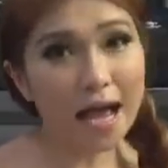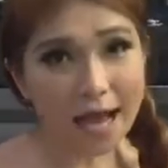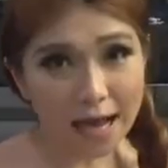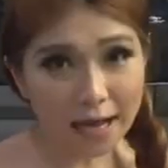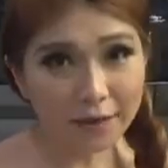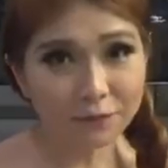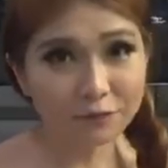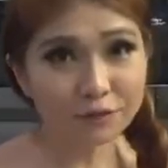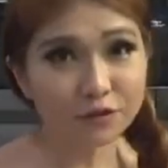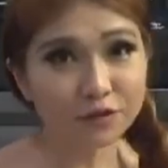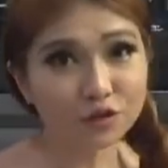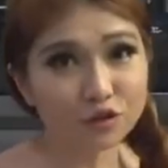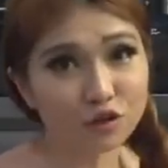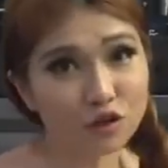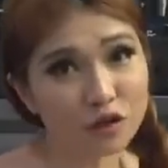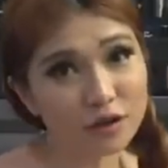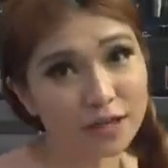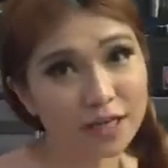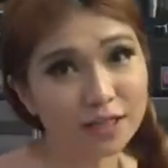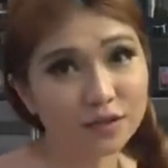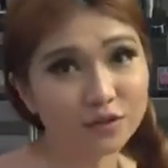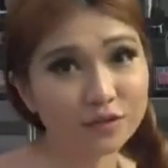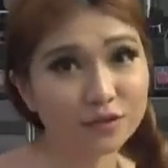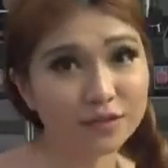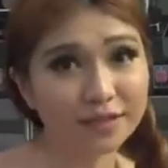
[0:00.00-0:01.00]
After
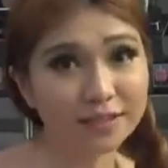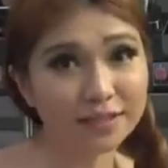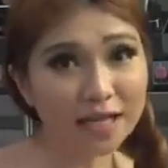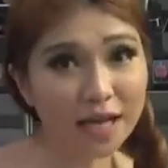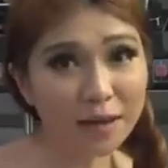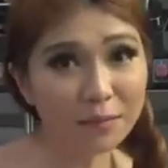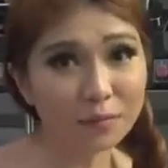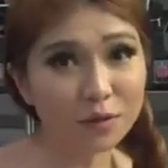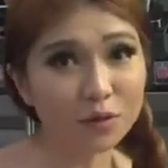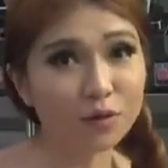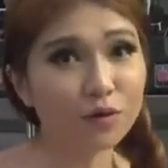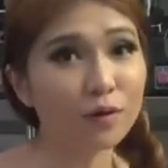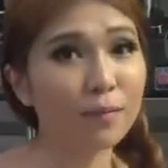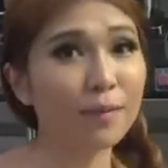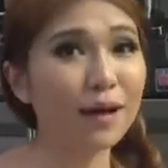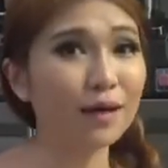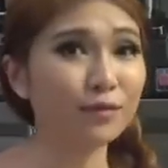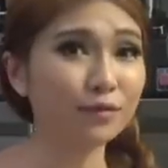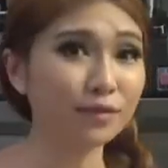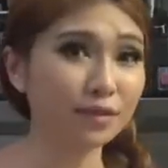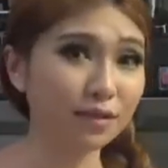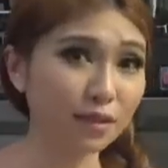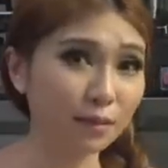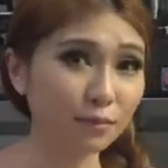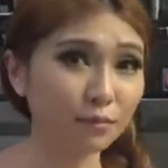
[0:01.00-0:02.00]
talking to Samuel
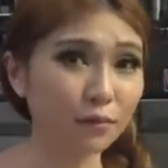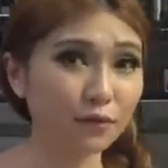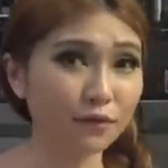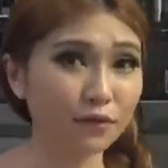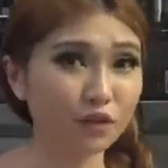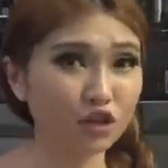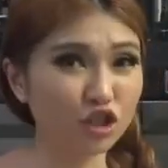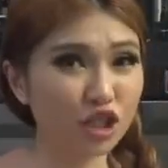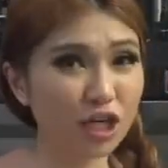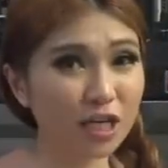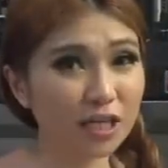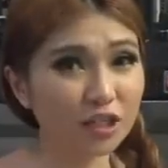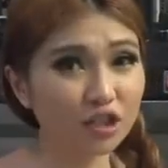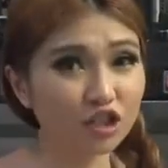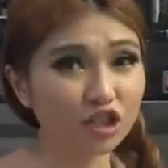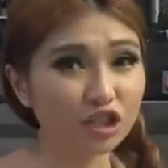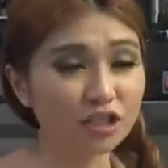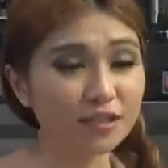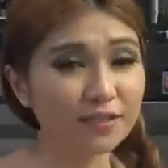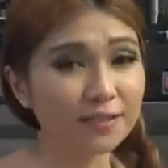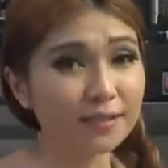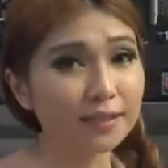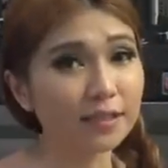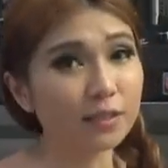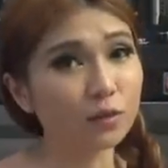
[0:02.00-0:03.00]
about some of the
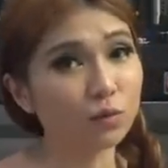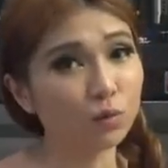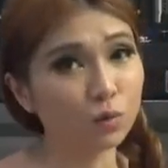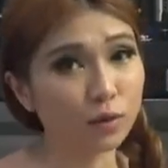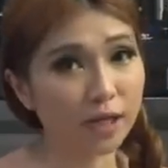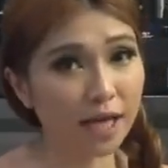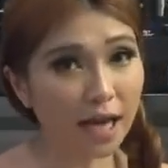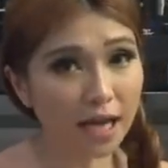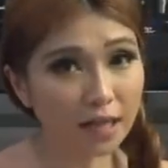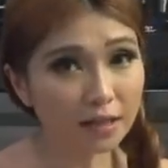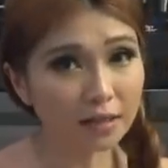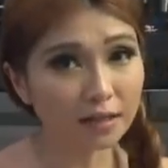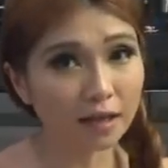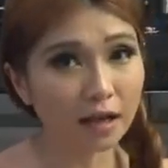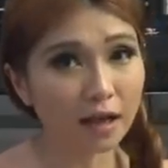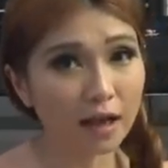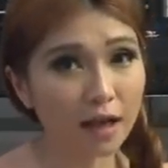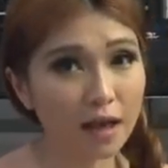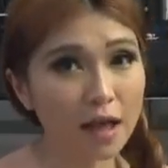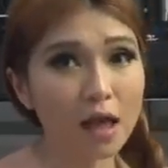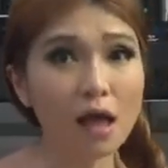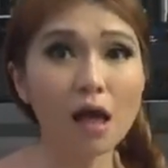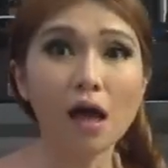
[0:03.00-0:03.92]
challenges in Uganda,